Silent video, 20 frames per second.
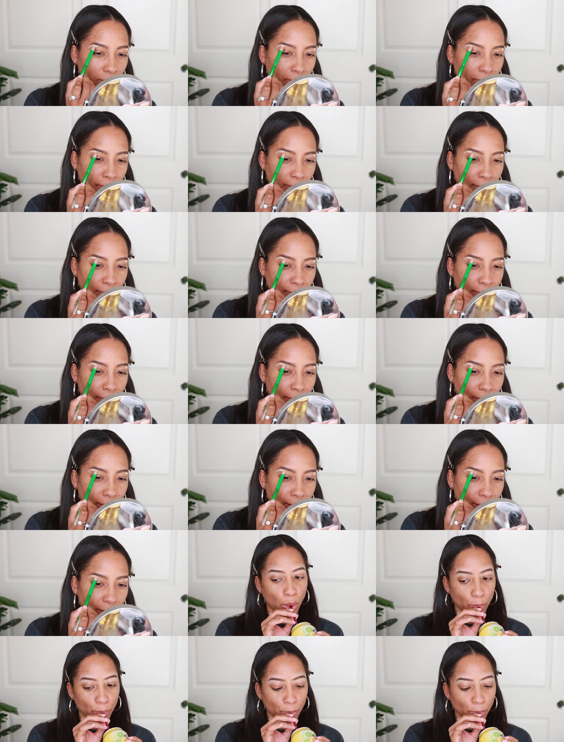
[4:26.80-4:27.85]

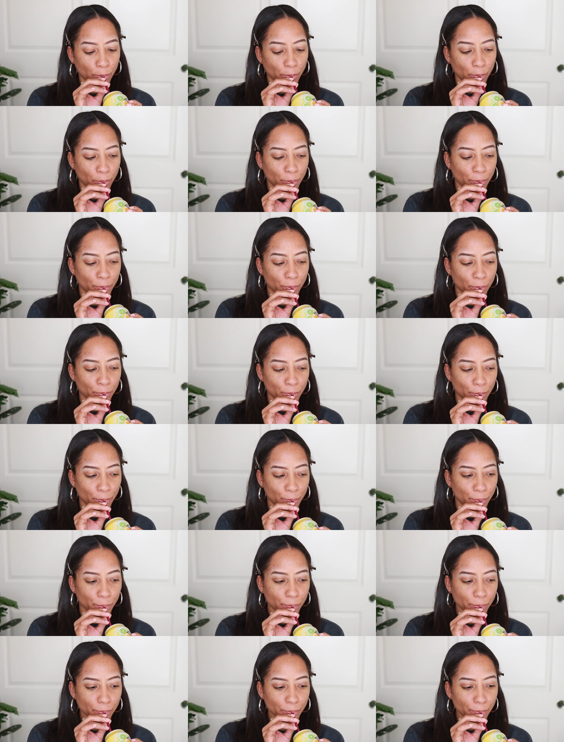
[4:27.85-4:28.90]

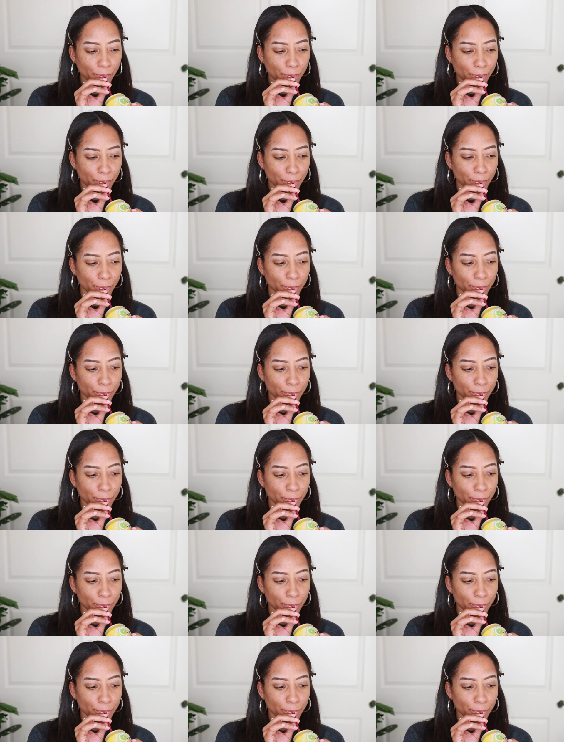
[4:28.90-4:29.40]
(silence)